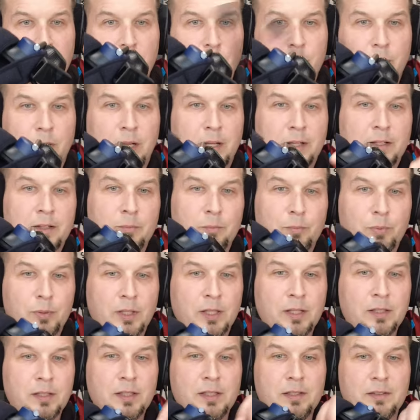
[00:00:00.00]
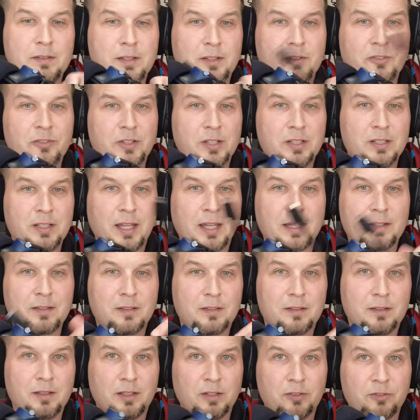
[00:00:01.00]
but I completely
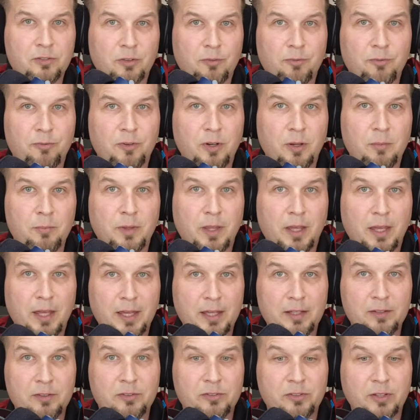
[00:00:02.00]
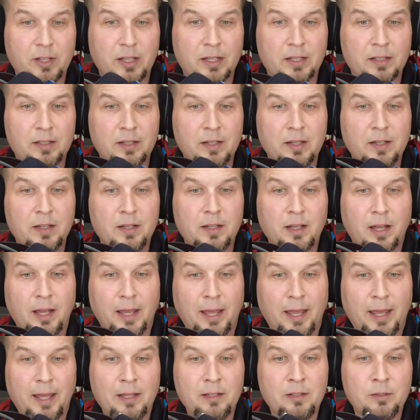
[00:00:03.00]
disconnected this from the headset. I
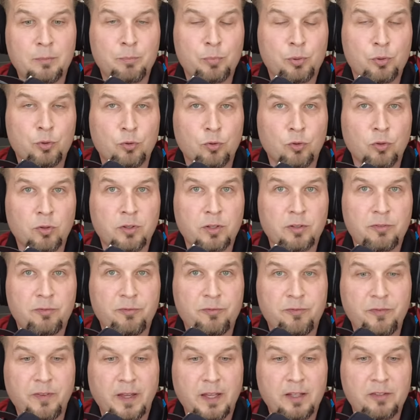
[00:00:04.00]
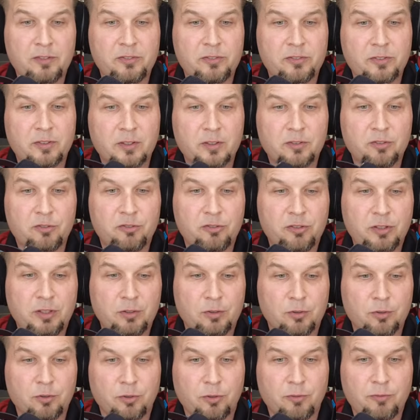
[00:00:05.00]
had to pull the face
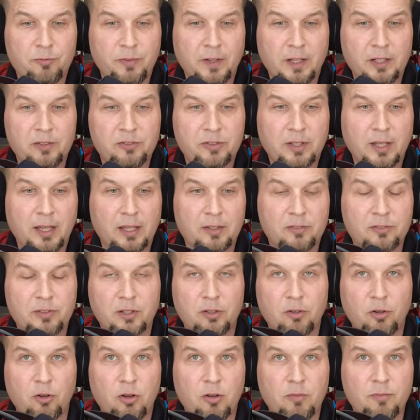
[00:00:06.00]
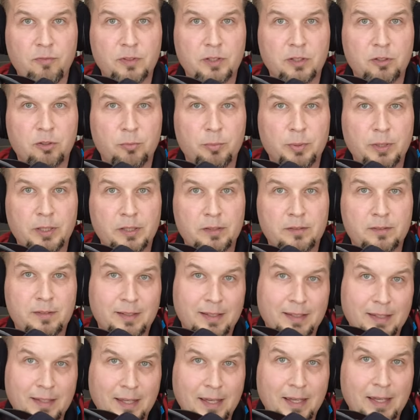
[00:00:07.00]
shield or face gasket off a little bit to
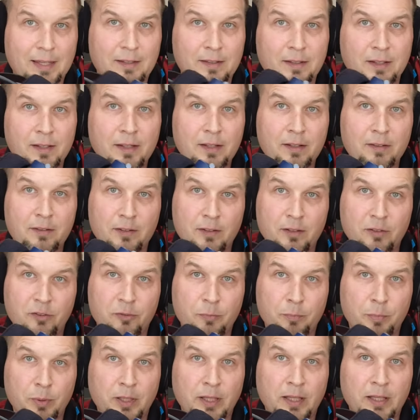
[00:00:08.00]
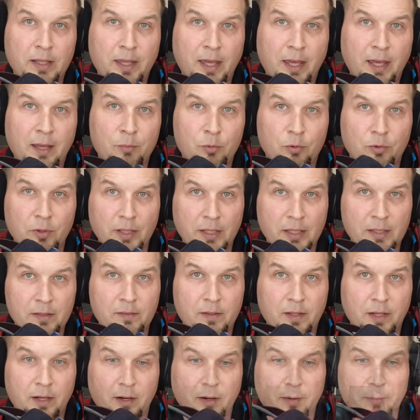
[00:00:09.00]
get the display cable in
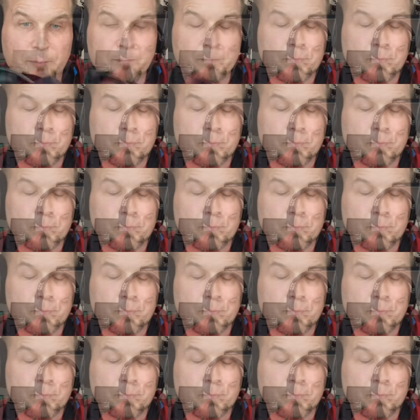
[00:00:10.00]
there.